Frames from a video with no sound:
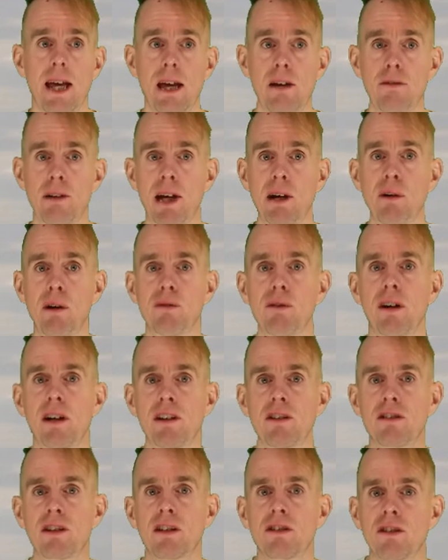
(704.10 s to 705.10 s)
If, however,
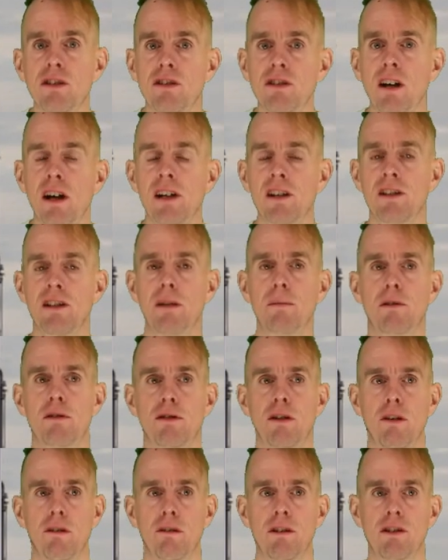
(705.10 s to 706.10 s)
I start to tighten up the
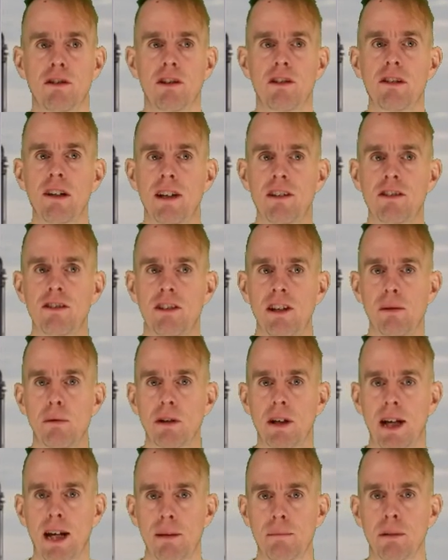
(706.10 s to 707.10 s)
tolerances, let's see
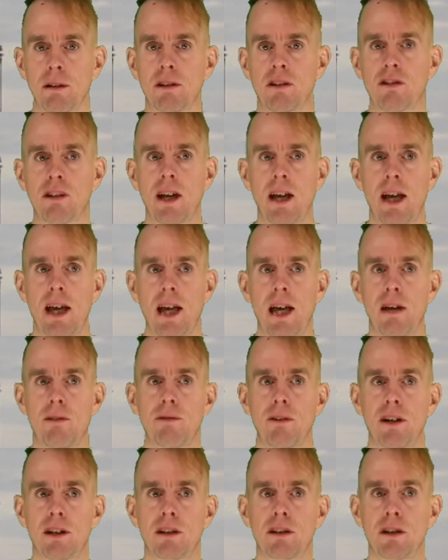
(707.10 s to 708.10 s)
what happens
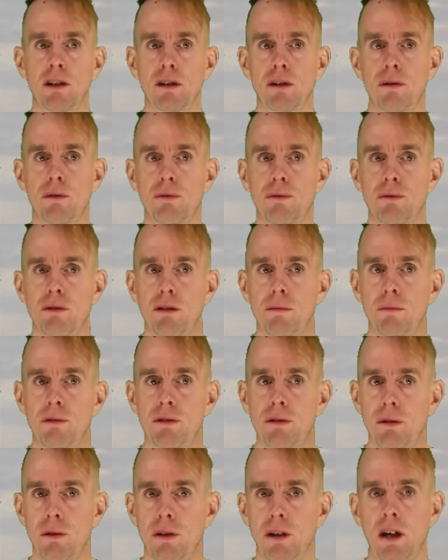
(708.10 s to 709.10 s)
if I go from
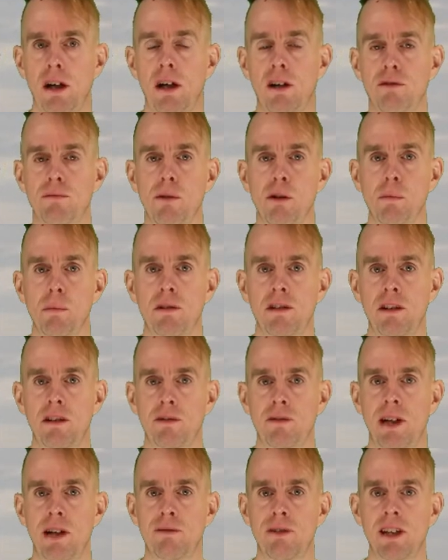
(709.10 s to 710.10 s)
2.5
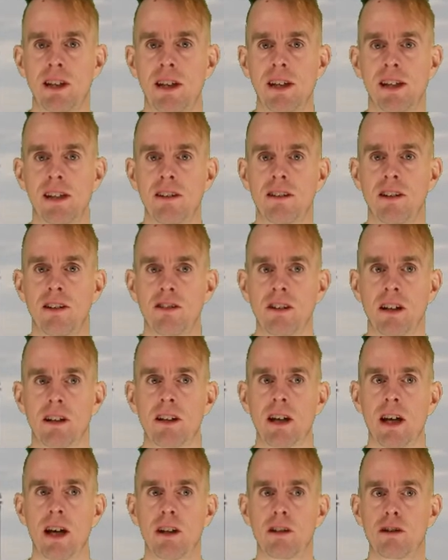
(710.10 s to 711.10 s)
mole% of heavy key in
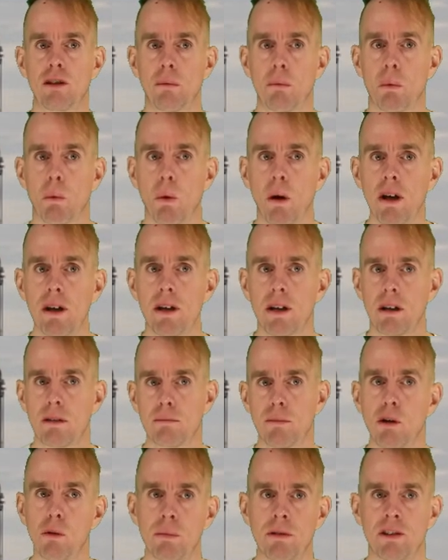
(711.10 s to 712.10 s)
distillate to 1
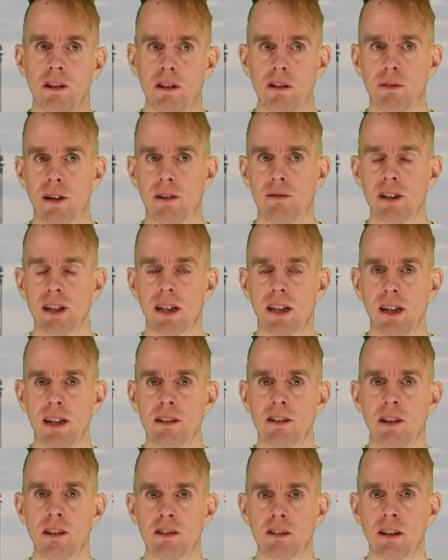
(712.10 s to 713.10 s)
mole% of heavy key
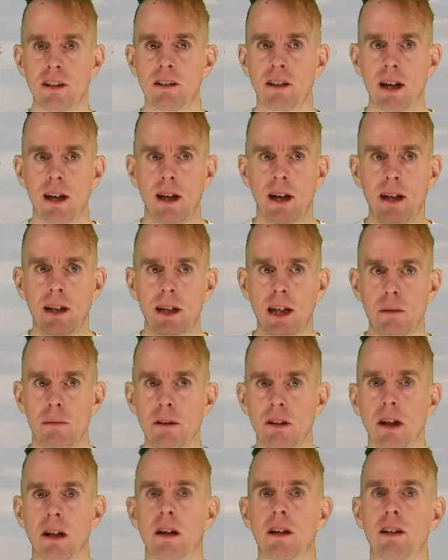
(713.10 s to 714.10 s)
in distillate,
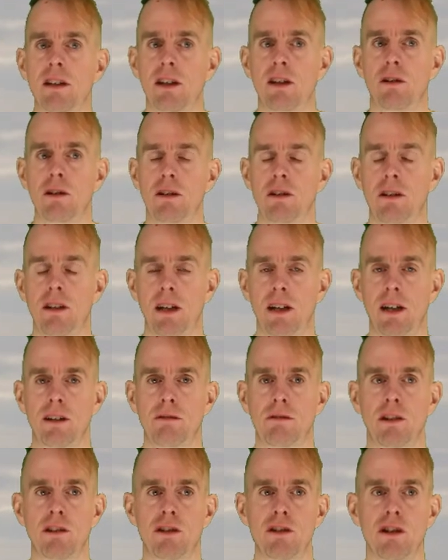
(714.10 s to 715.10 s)
keeping the light key
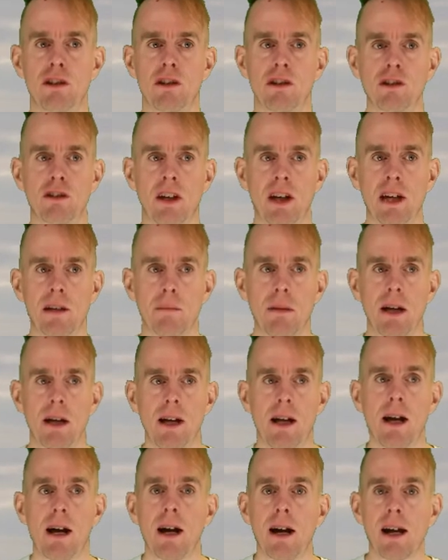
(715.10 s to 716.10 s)
and the residue the same,
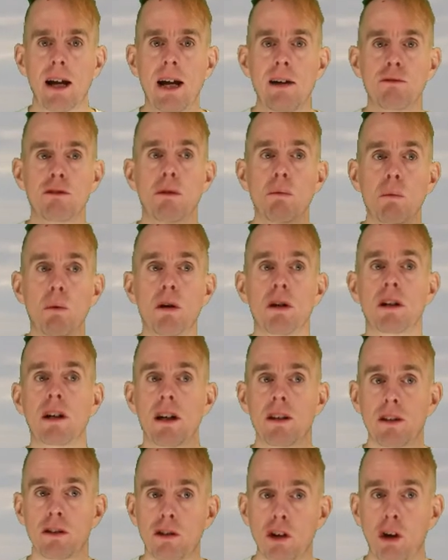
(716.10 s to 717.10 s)
I have to
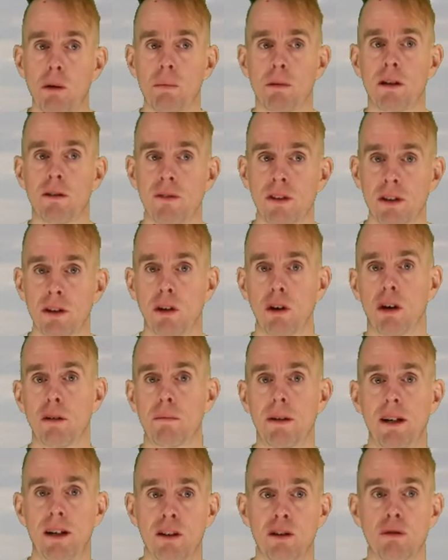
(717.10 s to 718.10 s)
work the top of the
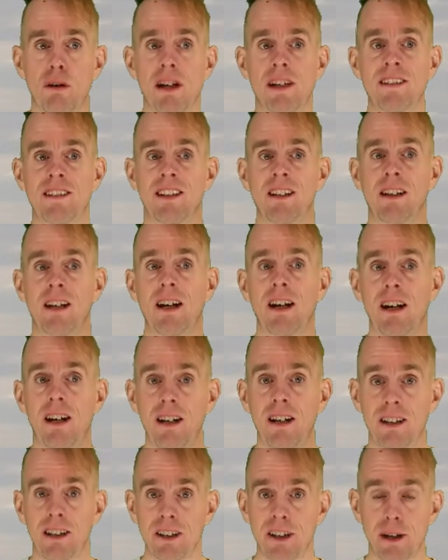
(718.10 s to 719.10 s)
column a great deal
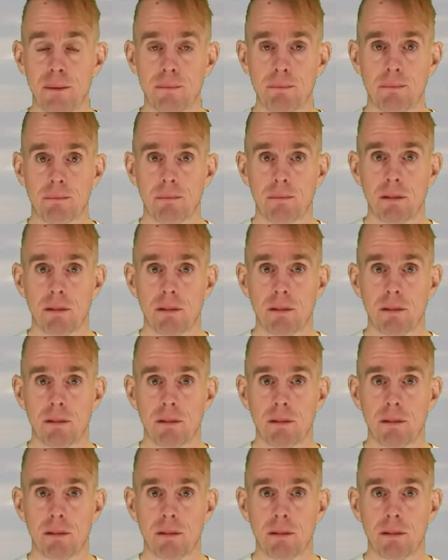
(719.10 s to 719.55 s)
harder.